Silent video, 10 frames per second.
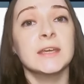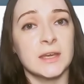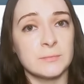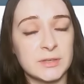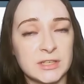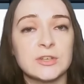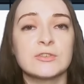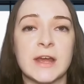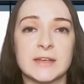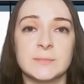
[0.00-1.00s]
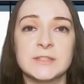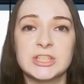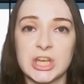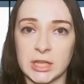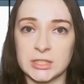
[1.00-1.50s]
can be incredibly
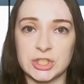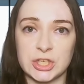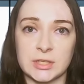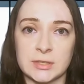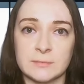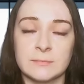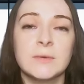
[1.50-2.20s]
challenging.